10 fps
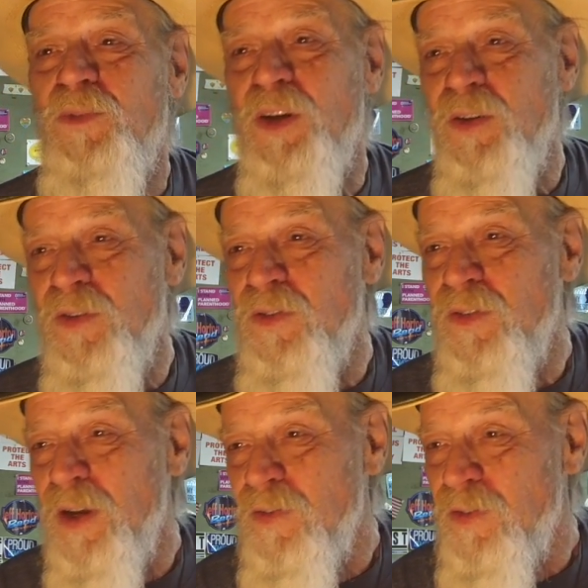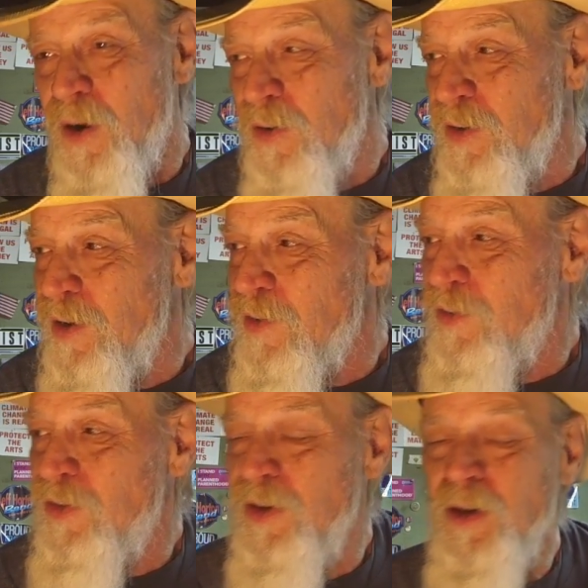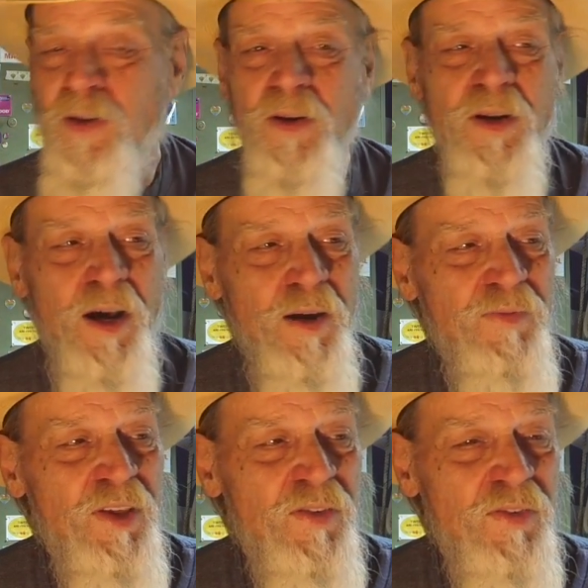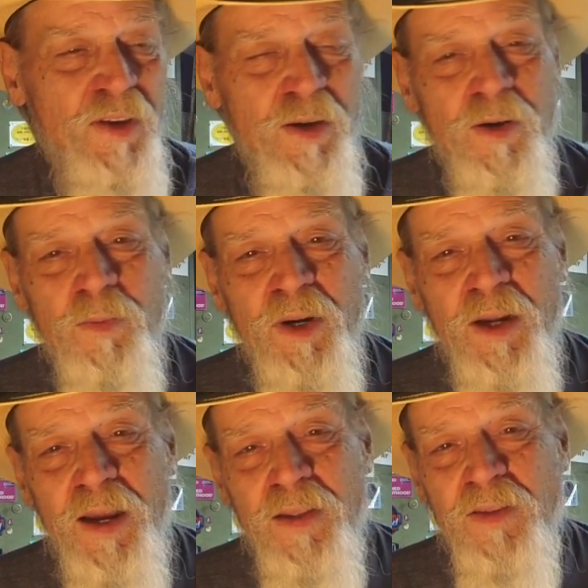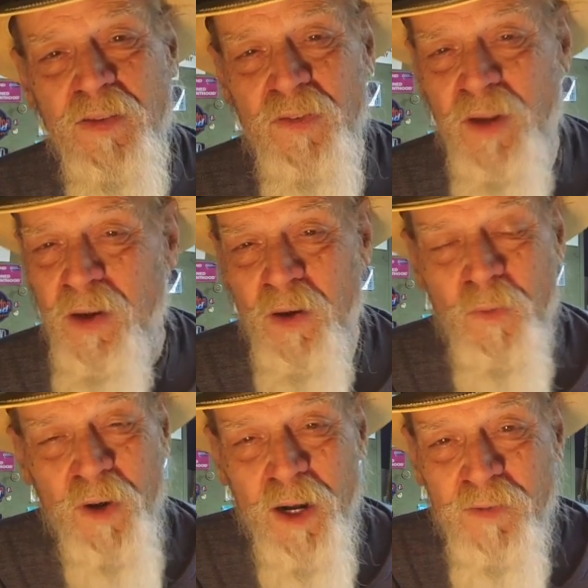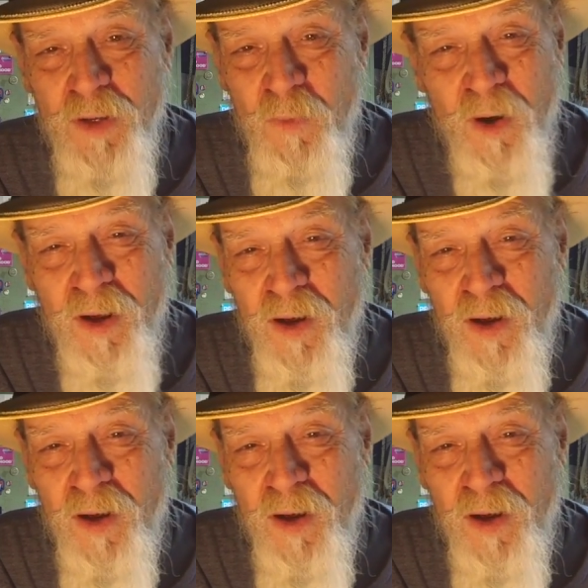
Jesus says, turn the other cheek, love the sinner but hate the sin, or whatever you want